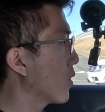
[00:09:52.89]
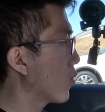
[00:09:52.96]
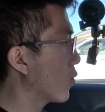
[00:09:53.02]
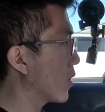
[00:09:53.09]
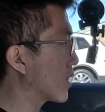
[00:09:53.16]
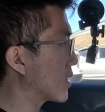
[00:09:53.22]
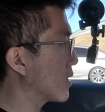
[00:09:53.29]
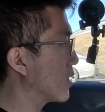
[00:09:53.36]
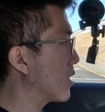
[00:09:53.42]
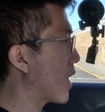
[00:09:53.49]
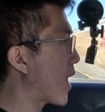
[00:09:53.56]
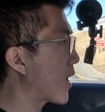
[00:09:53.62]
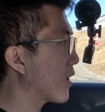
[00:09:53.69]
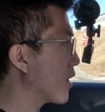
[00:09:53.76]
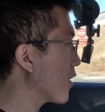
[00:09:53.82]
was
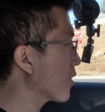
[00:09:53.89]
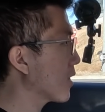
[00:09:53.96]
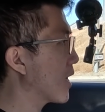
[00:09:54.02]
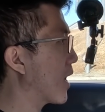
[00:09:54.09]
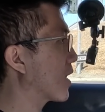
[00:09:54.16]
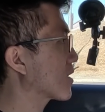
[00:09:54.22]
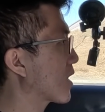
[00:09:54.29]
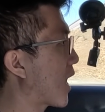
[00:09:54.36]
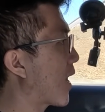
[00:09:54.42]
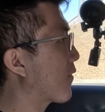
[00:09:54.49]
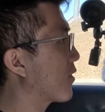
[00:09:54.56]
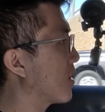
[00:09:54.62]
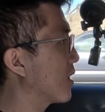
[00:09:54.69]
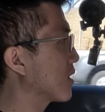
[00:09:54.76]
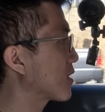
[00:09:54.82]
not nearly as
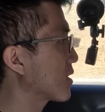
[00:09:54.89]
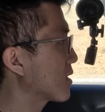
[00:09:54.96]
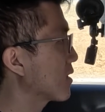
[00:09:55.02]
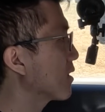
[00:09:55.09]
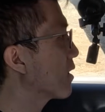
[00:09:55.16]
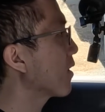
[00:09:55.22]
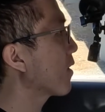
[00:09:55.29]
cavernous